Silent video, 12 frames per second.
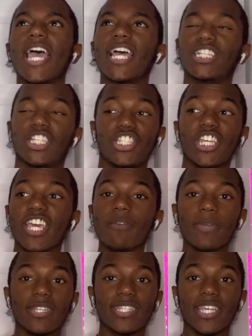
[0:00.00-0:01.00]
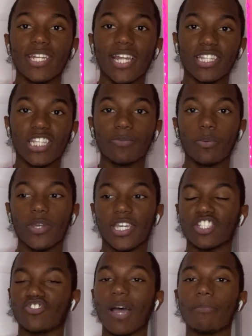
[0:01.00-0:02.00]
the chairman 10 at this point is
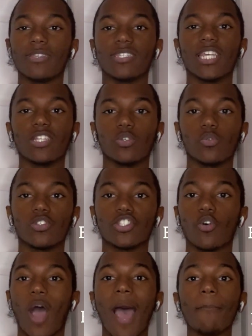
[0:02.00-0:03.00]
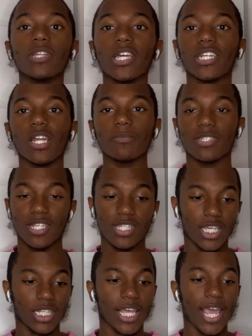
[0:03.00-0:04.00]
dropping signals. So I'm looking up to this
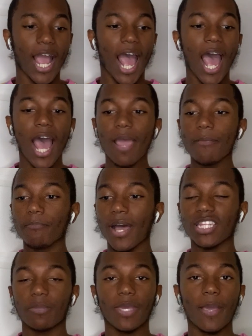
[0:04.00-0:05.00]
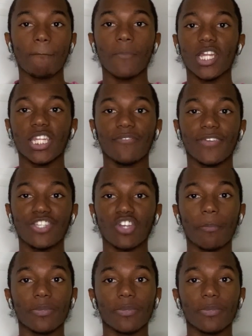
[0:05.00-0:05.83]
nigga like, I'm about to make money if he drop a